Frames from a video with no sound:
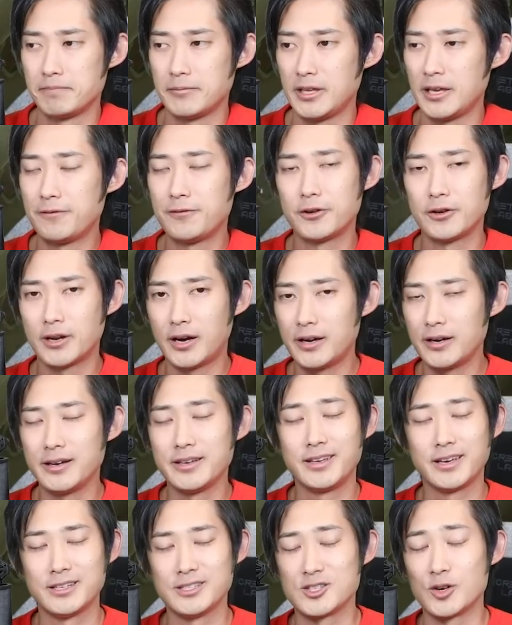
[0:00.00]
If you're not,
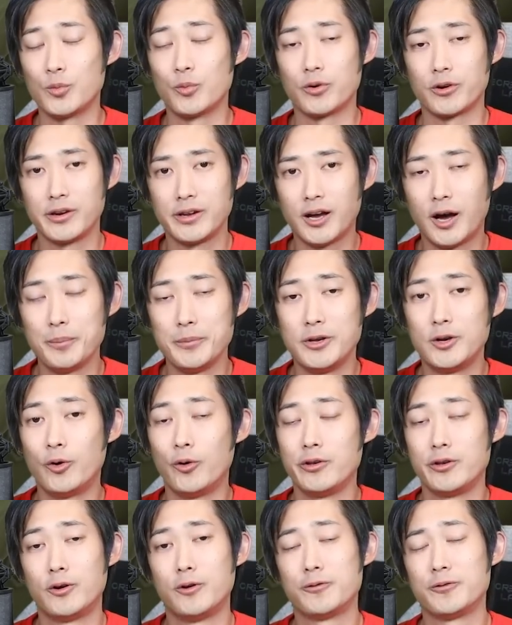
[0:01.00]
again, don't worry, I'll be
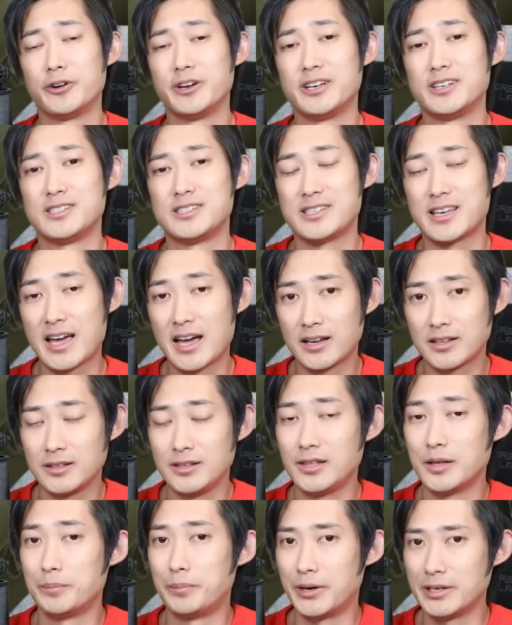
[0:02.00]
going over
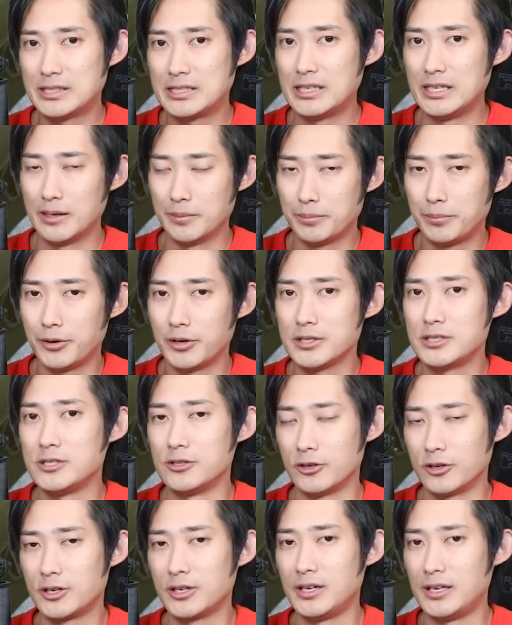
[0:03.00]
exactly the button inputs
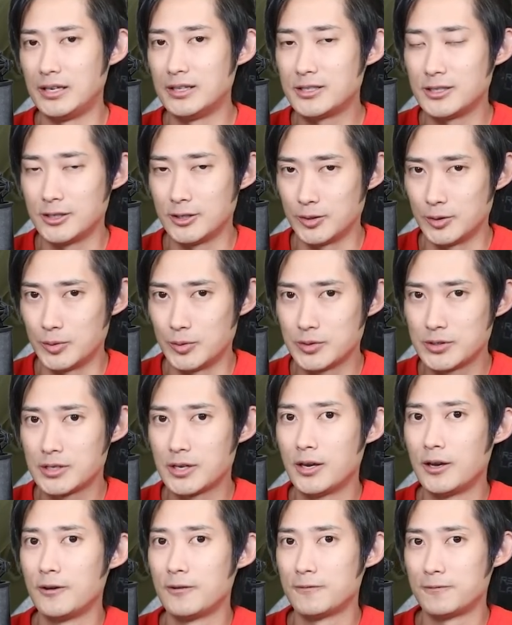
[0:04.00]
you're going to need to use
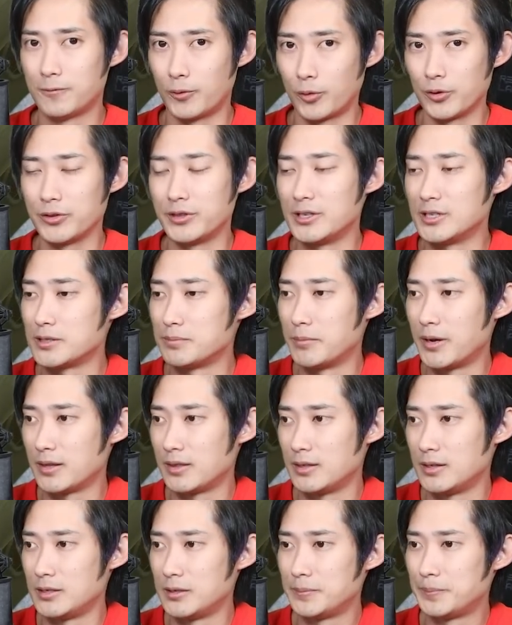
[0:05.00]
for this
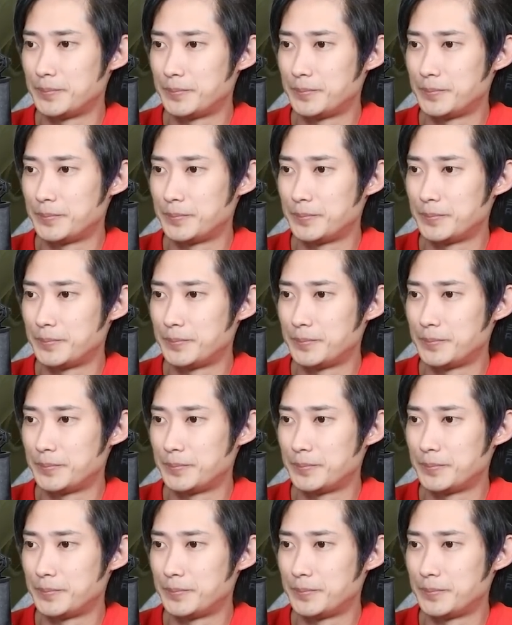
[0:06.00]
method.